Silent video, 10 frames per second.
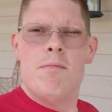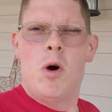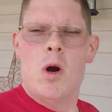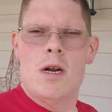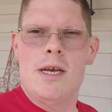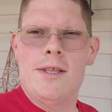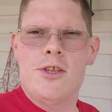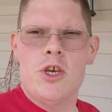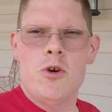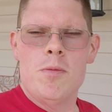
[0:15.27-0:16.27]
morning,
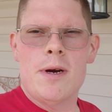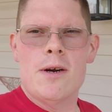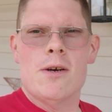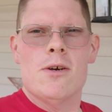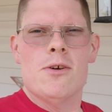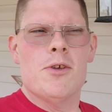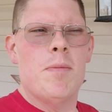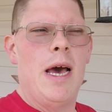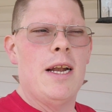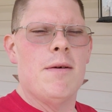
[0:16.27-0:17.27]
tubers.
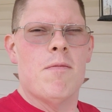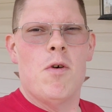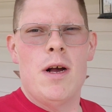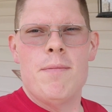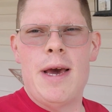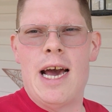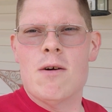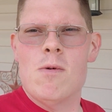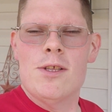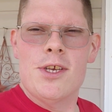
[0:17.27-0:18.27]
Madam Roy back
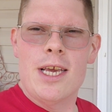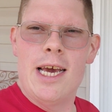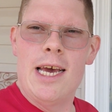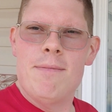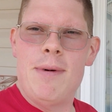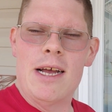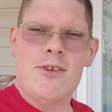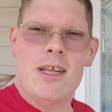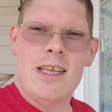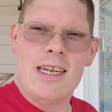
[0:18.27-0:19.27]
once again, back
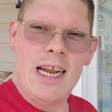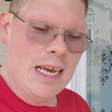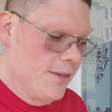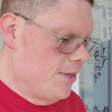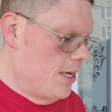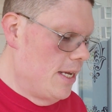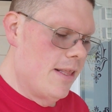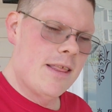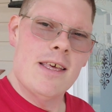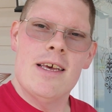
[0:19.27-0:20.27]
to on the 19th
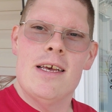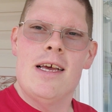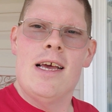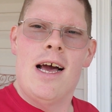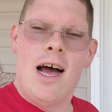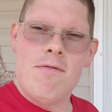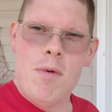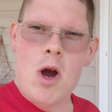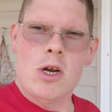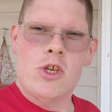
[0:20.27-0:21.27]
of
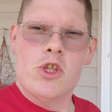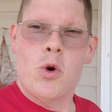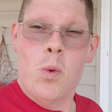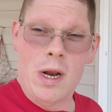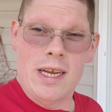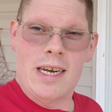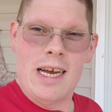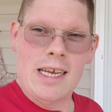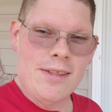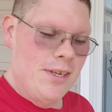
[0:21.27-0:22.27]
March
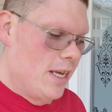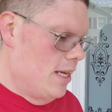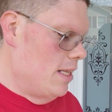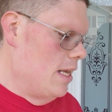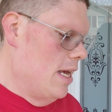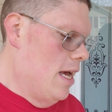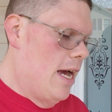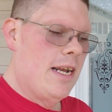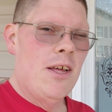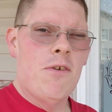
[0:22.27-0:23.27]
2019.
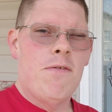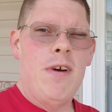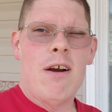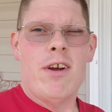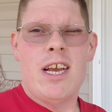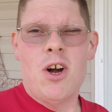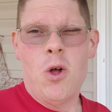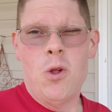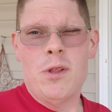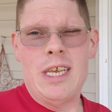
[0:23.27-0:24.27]
Another very
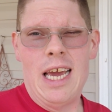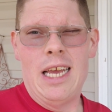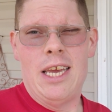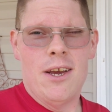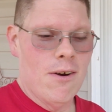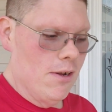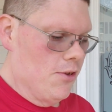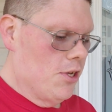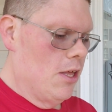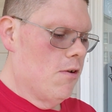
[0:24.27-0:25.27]
cold day here in
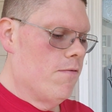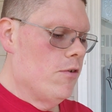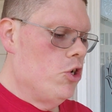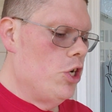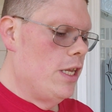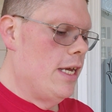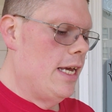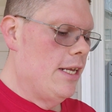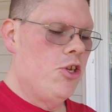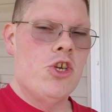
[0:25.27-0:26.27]
Southern Virginia.
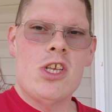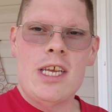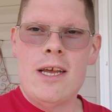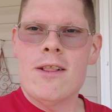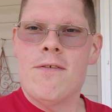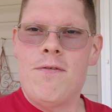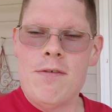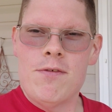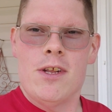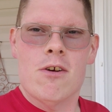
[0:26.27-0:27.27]
It just hit the
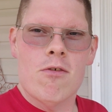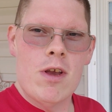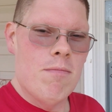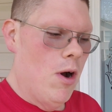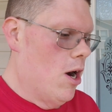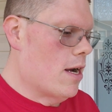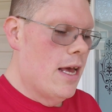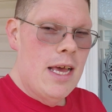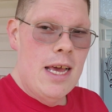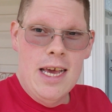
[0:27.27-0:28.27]
50-degree mark.
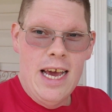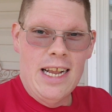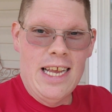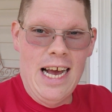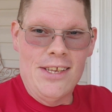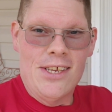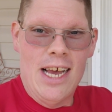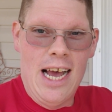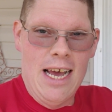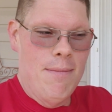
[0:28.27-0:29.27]
And yes,
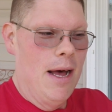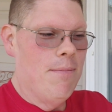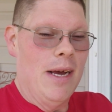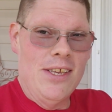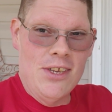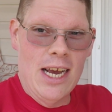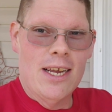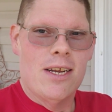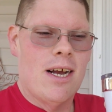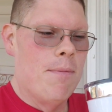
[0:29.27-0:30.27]
I am on my
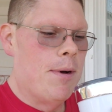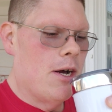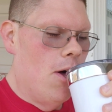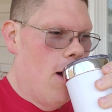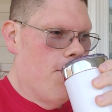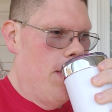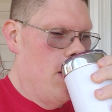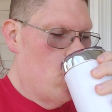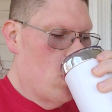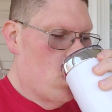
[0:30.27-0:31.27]
second cup of coffee.